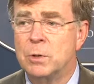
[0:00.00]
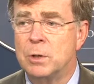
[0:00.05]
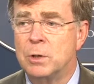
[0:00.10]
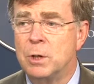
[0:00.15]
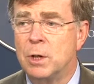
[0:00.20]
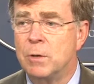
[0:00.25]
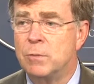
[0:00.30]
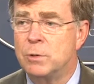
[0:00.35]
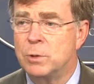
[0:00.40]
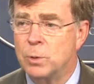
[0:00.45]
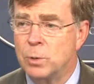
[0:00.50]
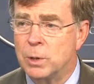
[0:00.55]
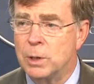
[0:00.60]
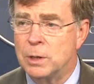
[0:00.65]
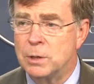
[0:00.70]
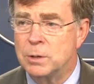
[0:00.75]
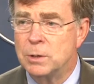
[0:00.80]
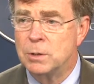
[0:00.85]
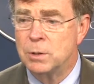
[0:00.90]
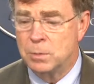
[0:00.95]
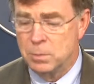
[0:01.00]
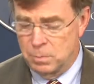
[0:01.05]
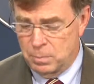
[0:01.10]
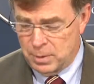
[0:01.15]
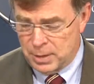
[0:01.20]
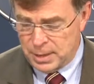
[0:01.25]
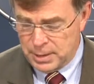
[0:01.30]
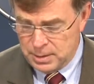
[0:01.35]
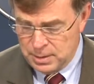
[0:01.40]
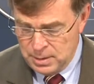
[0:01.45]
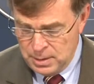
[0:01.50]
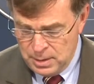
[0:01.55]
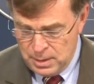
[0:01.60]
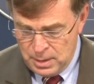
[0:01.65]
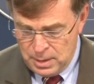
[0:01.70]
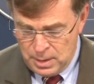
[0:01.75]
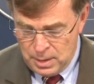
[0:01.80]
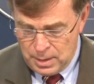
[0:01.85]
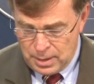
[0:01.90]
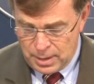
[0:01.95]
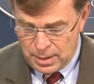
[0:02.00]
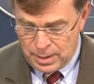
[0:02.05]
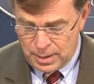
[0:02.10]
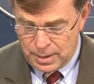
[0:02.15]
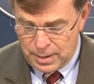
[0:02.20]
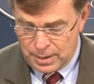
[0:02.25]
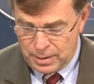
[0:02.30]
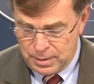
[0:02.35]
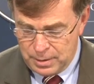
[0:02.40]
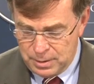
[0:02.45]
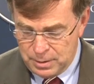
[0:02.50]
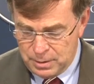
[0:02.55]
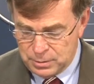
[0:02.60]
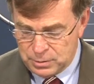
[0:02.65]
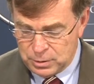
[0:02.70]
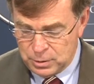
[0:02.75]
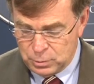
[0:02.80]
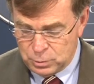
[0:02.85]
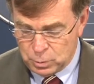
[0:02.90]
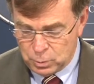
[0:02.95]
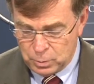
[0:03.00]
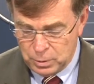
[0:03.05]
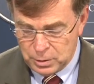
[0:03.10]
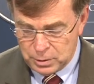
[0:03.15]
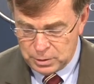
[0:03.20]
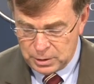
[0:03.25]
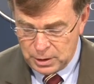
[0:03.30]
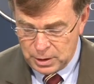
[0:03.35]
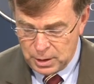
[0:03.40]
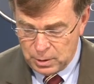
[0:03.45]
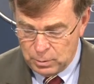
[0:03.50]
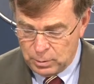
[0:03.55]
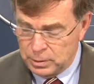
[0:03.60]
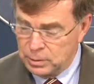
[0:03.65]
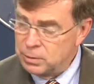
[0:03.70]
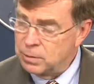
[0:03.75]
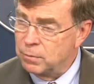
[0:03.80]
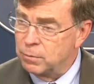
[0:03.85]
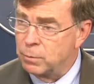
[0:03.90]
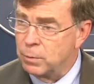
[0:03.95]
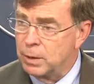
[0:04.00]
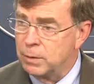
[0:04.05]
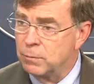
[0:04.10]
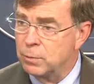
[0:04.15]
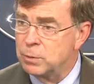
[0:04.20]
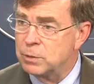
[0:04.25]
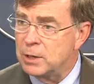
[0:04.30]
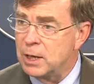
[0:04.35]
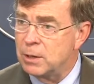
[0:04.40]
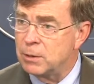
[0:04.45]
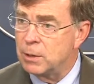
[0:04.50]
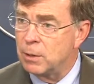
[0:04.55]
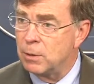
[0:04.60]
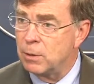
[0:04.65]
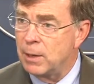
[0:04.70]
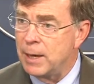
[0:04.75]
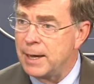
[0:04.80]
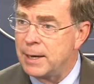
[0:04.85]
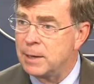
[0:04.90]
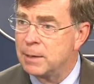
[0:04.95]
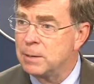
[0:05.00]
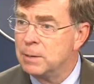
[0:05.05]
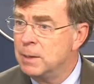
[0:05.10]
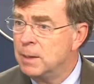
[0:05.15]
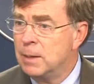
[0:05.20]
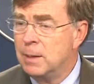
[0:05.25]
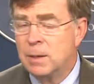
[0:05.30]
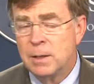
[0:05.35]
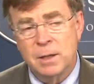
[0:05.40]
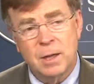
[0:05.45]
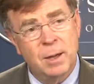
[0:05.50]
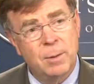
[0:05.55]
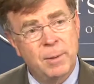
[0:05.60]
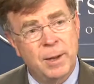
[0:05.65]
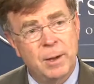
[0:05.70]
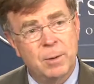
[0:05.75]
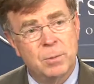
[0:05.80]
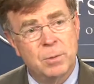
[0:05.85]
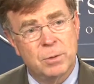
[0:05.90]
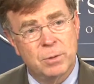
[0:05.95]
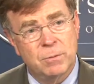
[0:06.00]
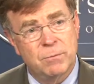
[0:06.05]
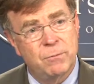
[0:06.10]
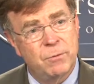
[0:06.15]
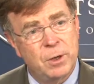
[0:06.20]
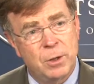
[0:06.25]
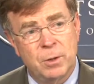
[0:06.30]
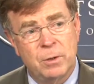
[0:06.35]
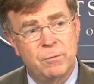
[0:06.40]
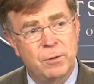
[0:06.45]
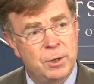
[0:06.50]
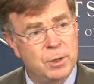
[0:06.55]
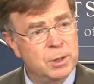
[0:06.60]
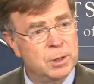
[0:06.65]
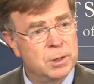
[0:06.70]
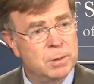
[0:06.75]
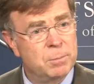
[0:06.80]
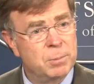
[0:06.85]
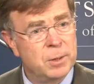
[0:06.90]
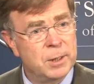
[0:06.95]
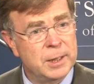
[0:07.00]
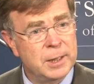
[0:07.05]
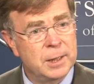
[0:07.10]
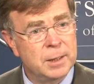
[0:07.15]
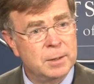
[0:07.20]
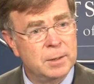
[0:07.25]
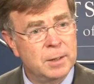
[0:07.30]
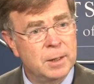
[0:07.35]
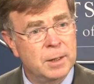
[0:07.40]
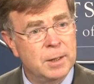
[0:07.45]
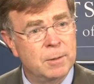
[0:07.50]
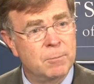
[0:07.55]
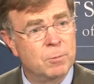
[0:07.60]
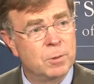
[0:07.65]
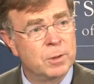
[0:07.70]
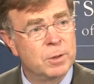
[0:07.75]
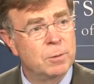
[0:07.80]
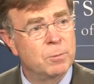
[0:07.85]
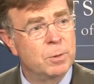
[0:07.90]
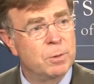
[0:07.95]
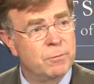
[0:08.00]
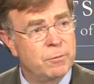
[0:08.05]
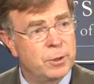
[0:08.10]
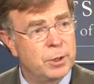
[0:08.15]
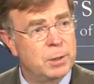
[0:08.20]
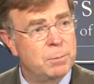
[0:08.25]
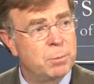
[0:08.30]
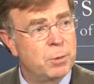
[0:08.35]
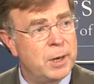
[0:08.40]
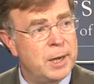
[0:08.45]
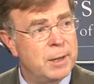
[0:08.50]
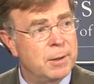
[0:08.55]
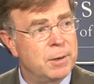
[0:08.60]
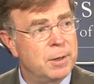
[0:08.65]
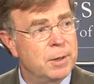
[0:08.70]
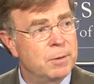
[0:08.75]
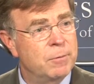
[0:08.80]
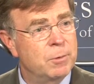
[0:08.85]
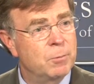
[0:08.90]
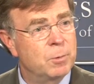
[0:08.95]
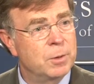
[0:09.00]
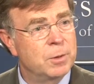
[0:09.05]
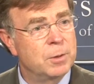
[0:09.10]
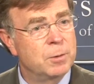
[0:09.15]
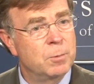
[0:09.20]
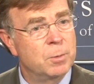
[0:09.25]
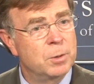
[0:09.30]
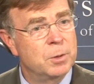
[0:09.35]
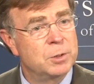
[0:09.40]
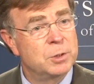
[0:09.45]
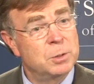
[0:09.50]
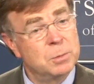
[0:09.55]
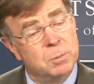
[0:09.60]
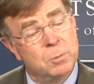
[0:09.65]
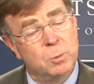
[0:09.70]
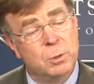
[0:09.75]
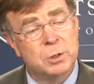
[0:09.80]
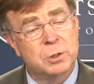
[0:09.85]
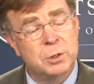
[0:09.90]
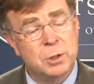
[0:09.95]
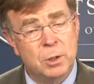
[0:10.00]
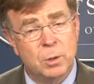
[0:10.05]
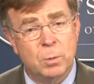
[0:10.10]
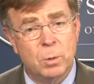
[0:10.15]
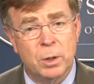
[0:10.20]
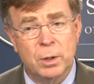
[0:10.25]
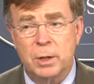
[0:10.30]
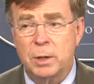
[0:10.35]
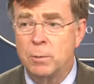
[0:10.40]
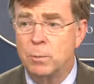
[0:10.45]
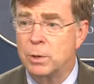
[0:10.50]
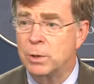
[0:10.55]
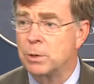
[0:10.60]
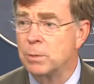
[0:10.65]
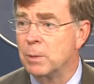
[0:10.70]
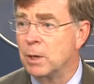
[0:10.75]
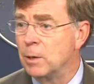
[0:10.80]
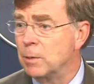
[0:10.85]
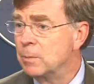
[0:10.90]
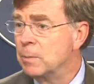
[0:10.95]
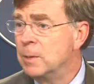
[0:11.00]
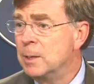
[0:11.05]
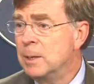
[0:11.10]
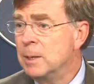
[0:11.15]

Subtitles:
a tough choice. But Central Realty Holdings of Greenville, South Carolina, came out with a very, very good plan, and one that we're very proud of, and one that we're still working with them on.